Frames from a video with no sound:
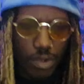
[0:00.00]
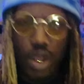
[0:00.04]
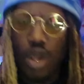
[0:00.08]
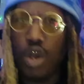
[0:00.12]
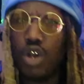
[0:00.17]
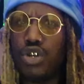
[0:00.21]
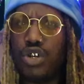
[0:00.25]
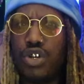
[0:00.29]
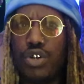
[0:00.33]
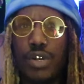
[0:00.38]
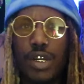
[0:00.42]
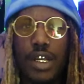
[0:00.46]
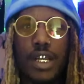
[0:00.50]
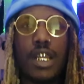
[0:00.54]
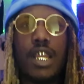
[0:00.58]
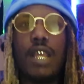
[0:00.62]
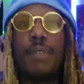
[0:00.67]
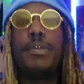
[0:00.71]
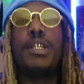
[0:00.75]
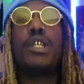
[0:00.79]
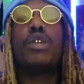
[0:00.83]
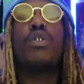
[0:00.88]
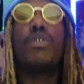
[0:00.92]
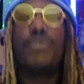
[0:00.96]
Also, nigga,
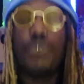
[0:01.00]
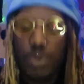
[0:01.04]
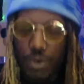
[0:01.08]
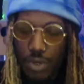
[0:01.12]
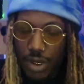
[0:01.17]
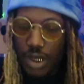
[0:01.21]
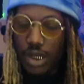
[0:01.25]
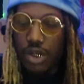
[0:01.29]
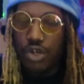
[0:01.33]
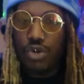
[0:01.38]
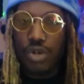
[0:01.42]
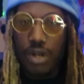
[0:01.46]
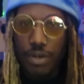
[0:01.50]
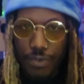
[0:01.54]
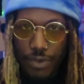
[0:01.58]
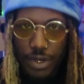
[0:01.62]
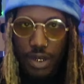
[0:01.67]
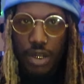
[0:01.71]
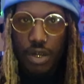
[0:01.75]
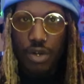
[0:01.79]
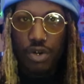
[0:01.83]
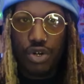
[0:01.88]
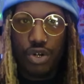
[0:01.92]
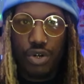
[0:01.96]
let me know if you did enjoy the
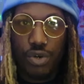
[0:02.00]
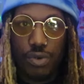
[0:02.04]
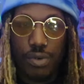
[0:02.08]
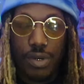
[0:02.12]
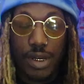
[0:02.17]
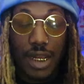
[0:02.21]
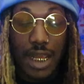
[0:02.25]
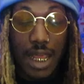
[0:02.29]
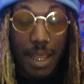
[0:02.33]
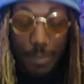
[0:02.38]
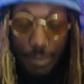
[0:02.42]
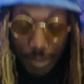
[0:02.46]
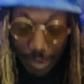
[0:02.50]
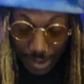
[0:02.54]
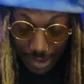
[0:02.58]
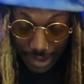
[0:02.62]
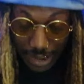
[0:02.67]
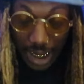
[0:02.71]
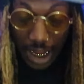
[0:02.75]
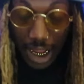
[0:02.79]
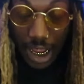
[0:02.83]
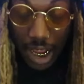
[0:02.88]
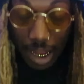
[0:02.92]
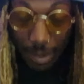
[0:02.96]
video, too. Nigga, I put
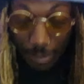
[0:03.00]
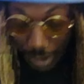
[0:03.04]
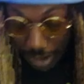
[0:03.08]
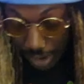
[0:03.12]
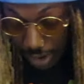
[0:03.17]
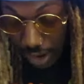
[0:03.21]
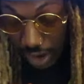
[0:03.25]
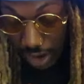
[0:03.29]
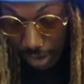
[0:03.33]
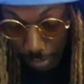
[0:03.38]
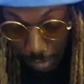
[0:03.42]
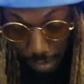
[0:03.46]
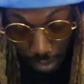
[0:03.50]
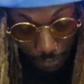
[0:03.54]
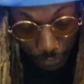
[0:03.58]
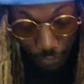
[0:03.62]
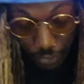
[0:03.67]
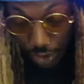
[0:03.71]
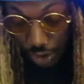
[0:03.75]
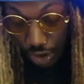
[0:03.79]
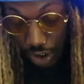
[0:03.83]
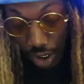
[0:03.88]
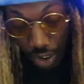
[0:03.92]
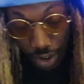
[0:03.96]
time into this
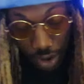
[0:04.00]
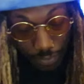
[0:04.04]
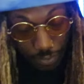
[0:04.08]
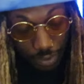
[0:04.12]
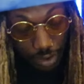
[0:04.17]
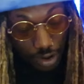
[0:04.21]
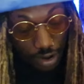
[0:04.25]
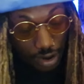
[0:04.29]
motherfucker. Y'all don't